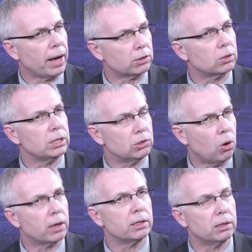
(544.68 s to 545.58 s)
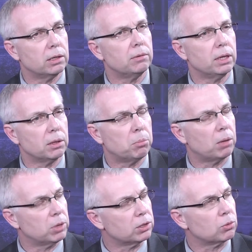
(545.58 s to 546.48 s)
actually taught in the
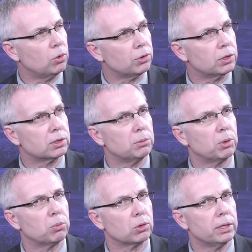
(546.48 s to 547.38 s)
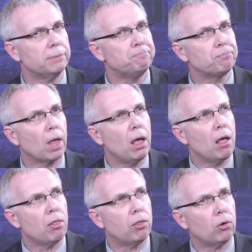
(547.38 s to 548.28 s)
public school system in Berlin.
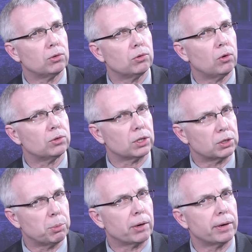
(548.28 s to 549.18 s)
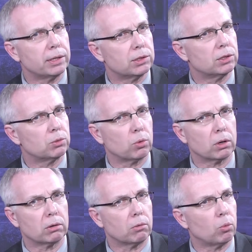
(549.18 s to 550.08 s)
Those experiences
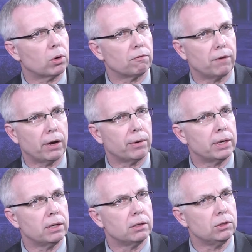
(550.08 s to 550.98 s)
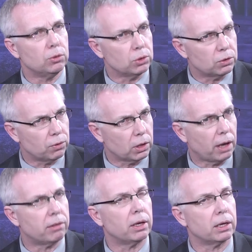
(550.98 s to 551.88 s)
were very useful,
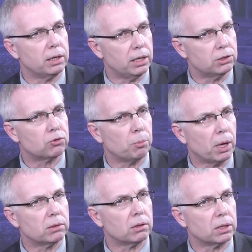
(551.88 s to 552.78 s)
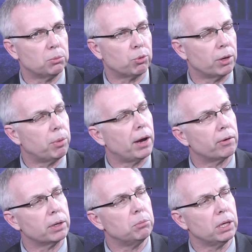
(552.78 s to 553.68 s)
I think, and instrumental in
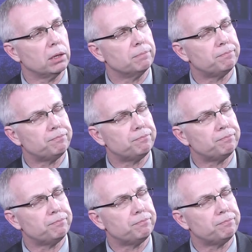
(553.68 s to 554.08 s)
preparing me